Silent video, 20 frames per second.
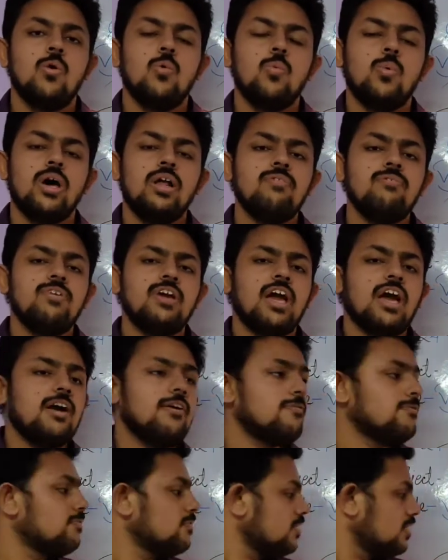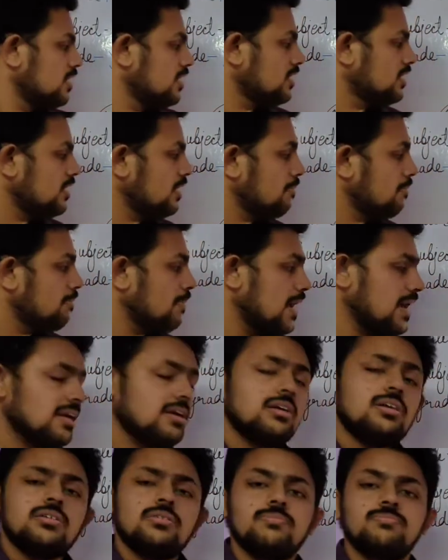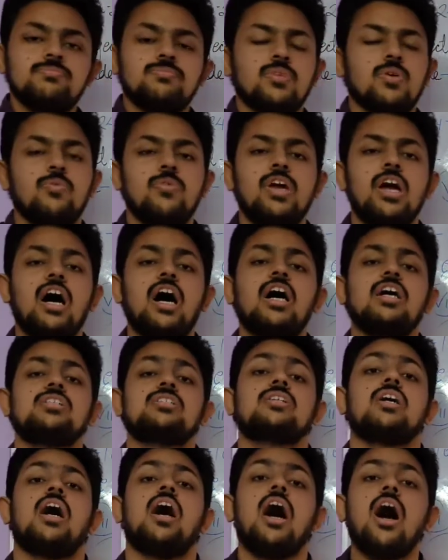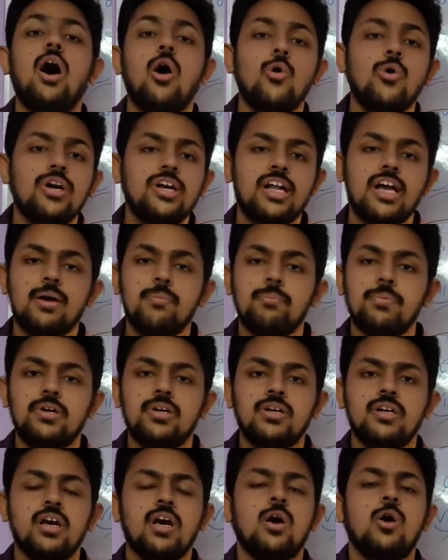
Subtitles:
When we have the manner, we ask how it happened.